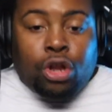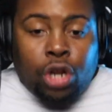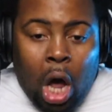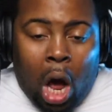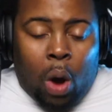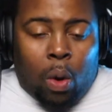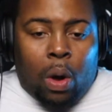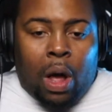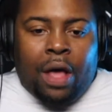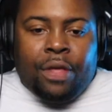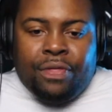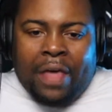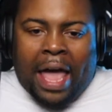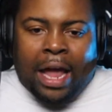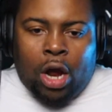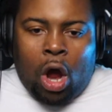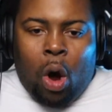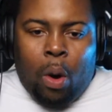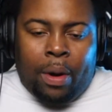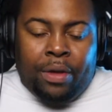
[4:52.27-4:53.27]
No, they
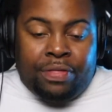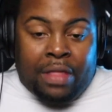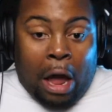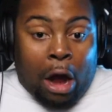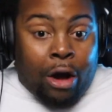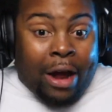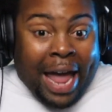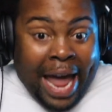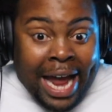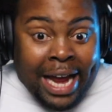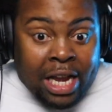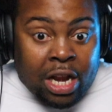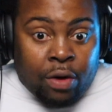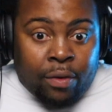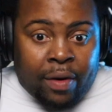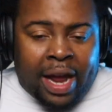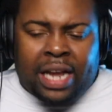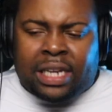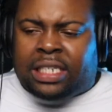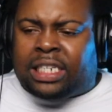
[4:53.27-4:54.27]
go in there
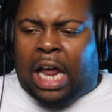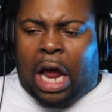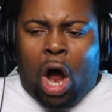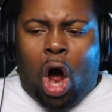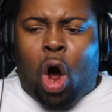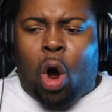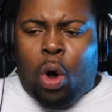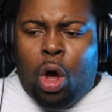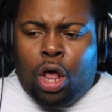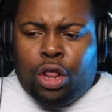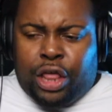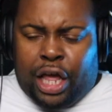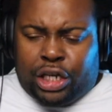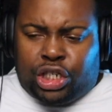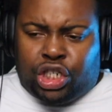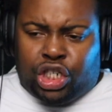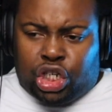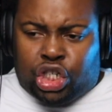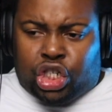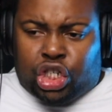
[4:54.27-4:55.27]
ignorant and say, oh,
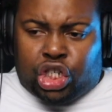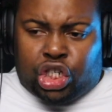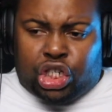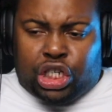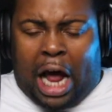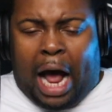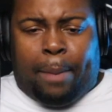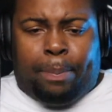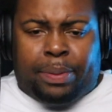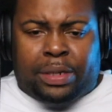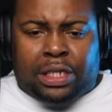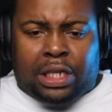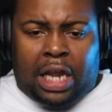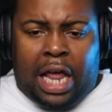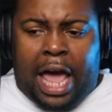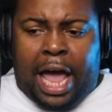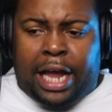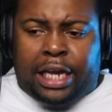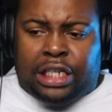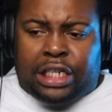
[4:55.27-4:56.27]
let's just stop his
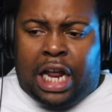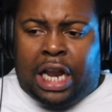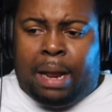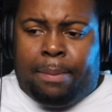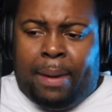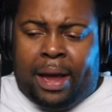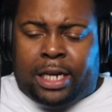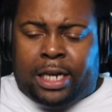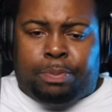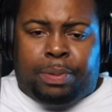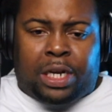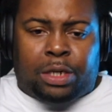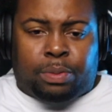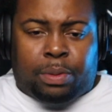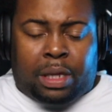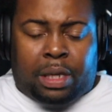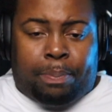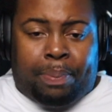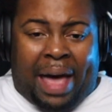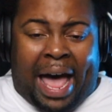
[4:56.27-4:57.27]
legs and then make a beat
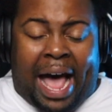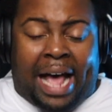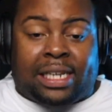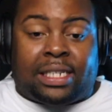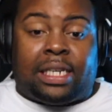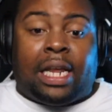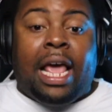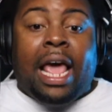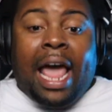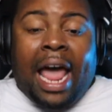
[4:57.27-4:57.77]
with the pass.